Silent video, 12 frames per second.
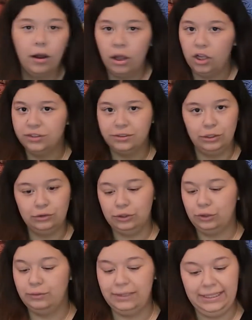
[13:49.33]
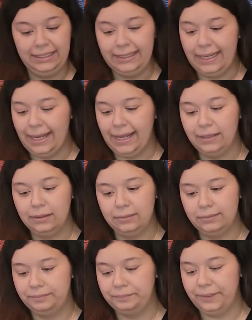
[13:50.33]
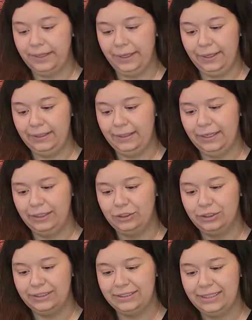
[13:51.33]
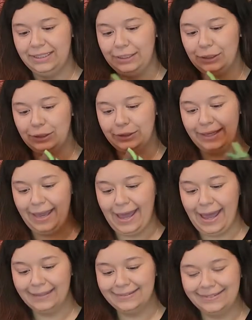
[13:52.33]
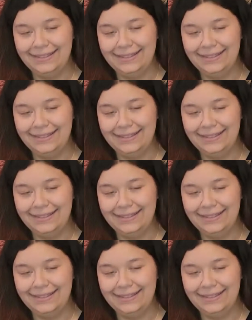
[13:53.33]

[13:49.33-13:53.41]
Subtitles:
Also don't need that, but interesting to look at.